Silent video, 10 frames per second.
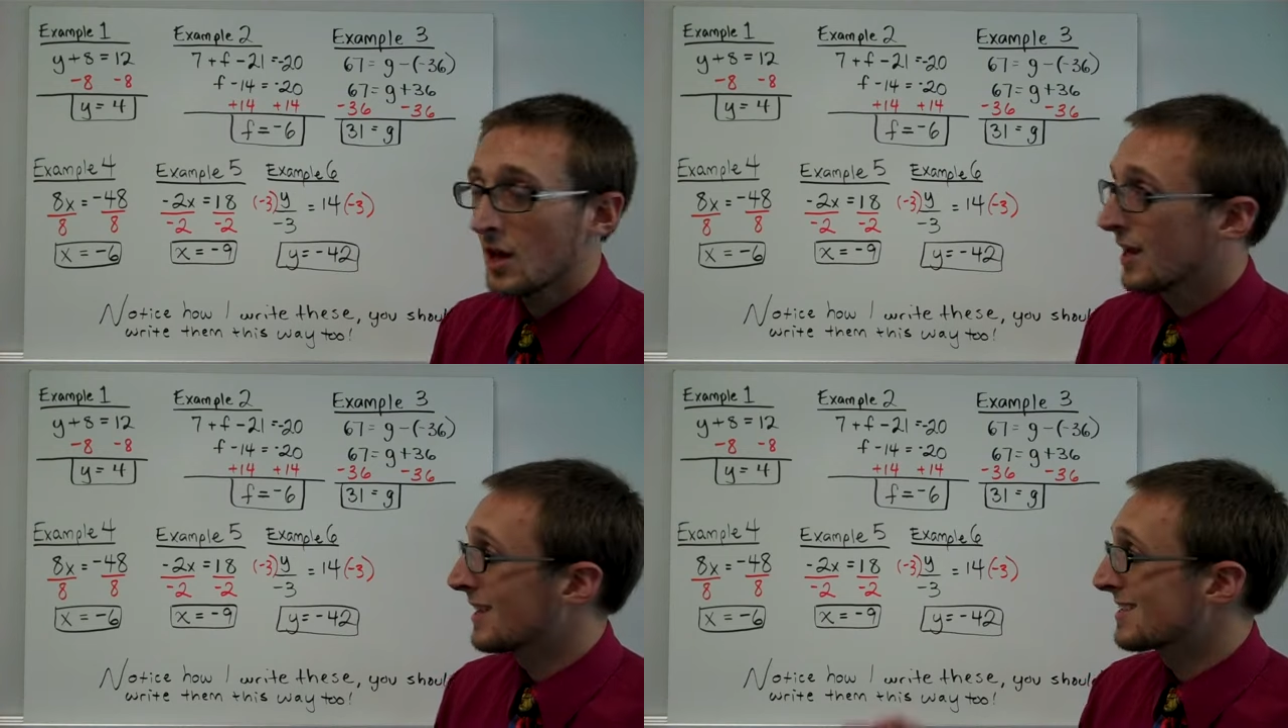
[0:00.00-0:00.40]

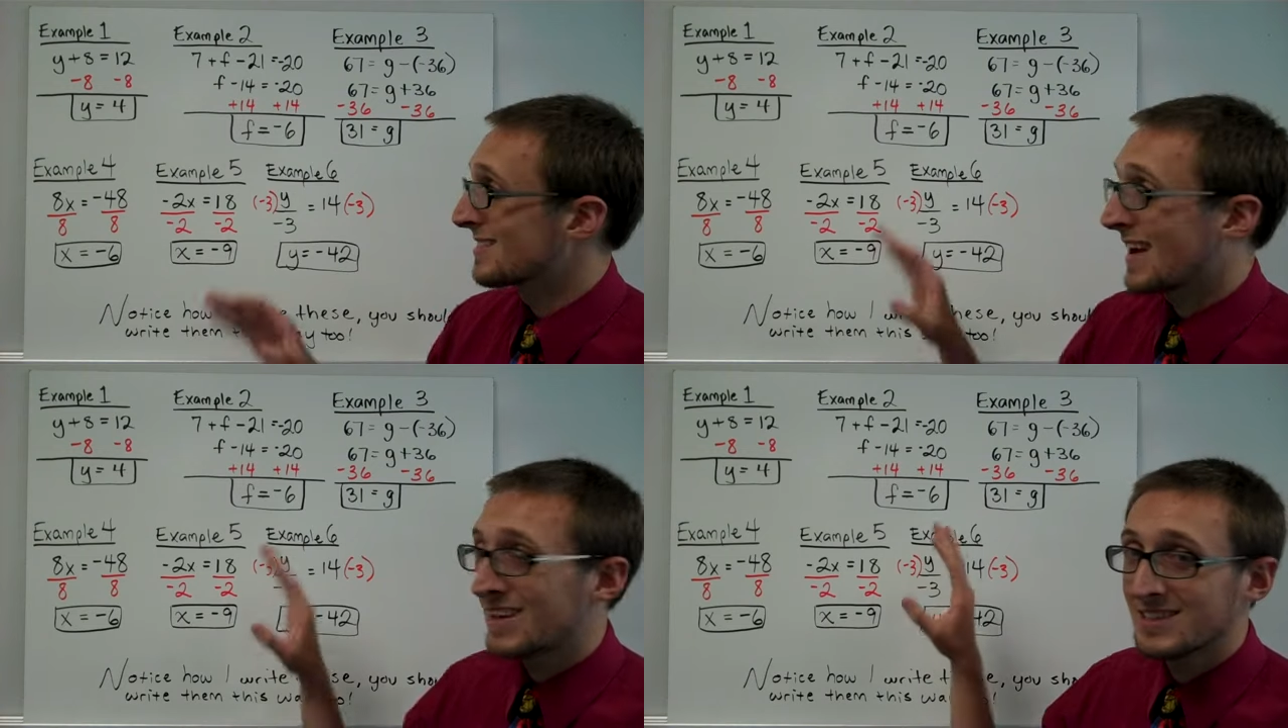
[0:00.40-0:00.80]
and
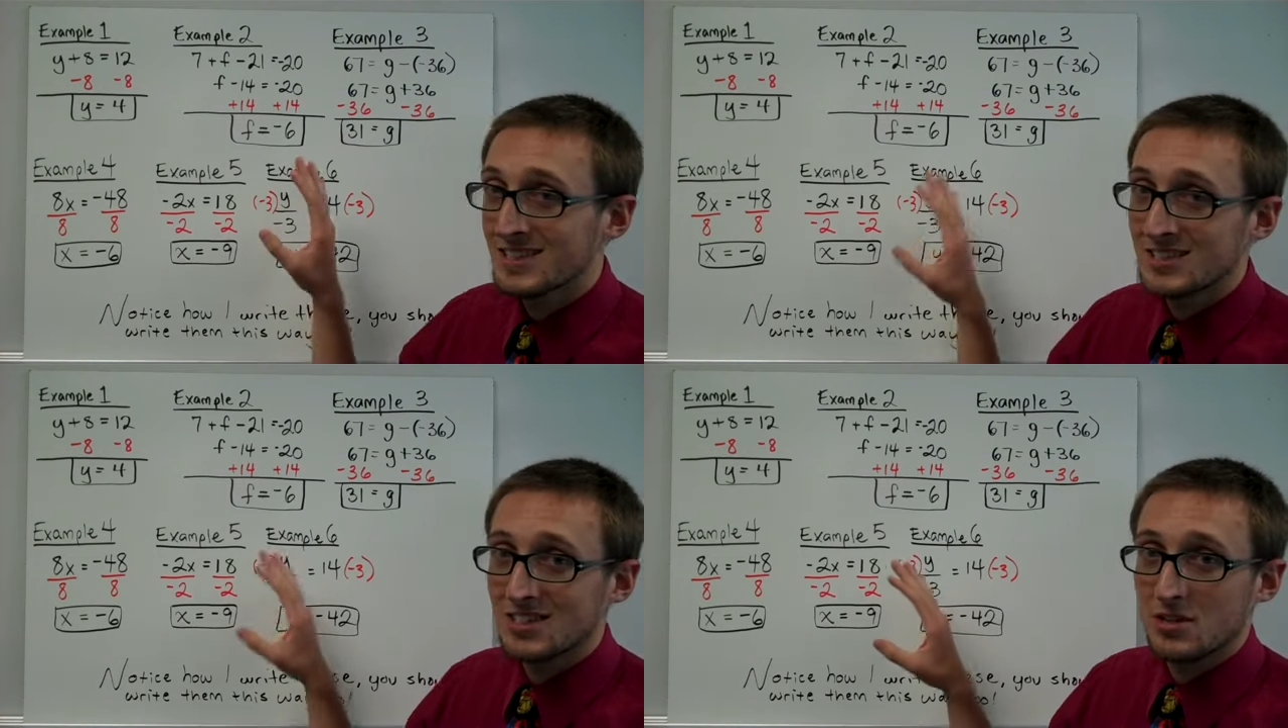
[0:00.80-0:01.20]
it's not as
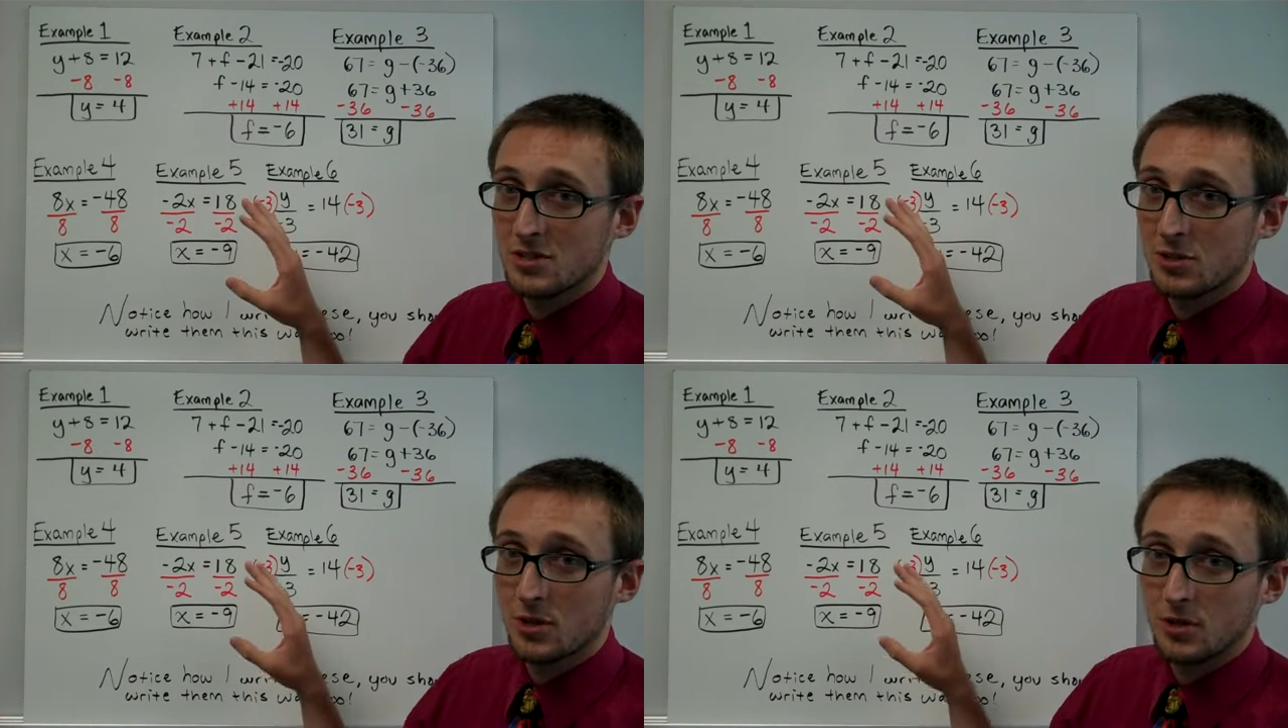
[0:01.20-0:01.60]
easy as
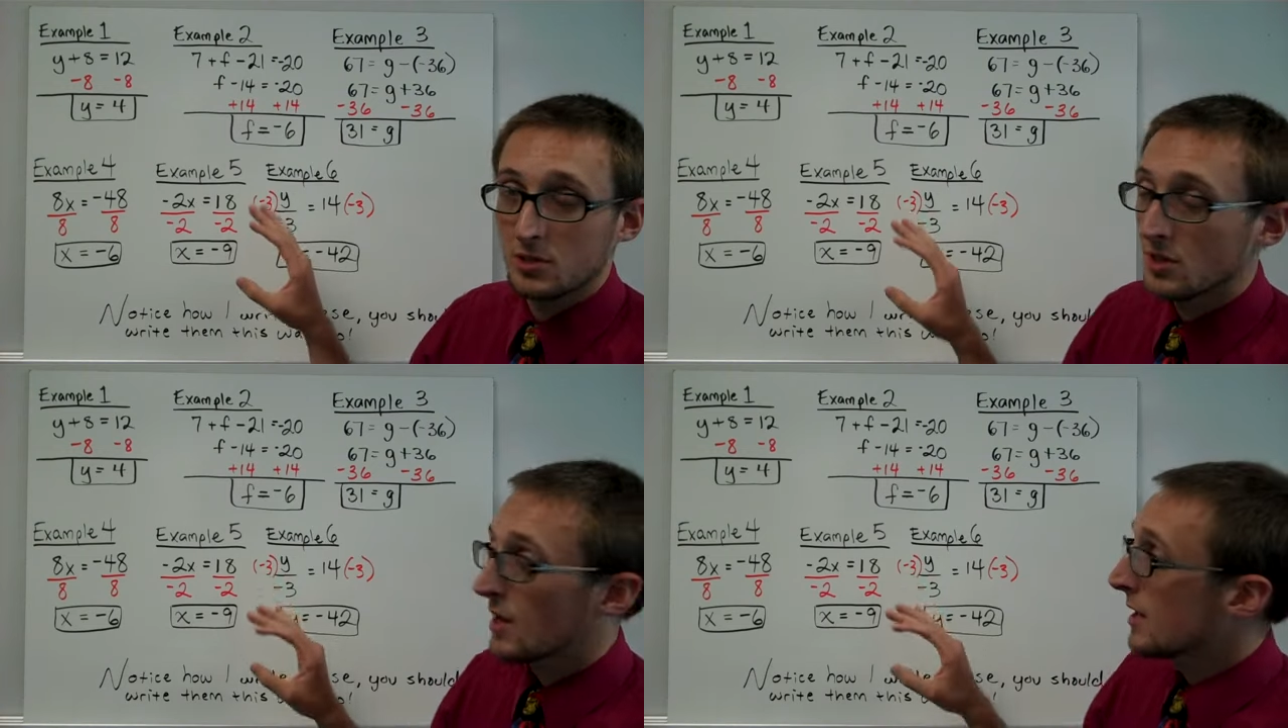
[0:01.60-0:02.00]
it looks.